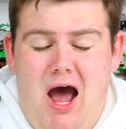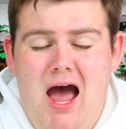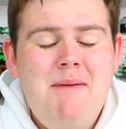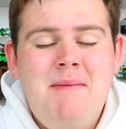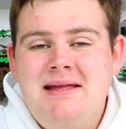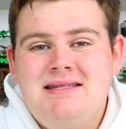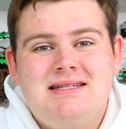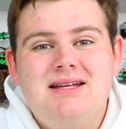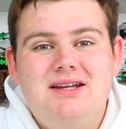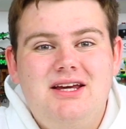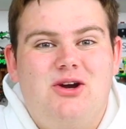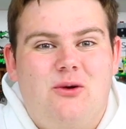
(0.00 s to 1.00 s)
I'm
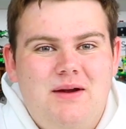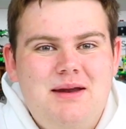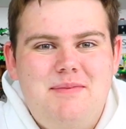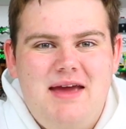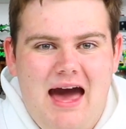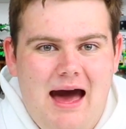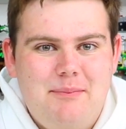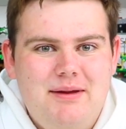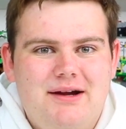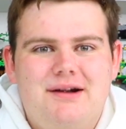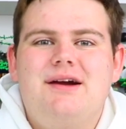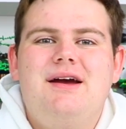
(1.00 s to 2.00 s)
instantly going to be
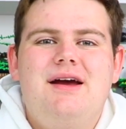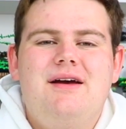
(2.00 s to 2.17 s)
happier.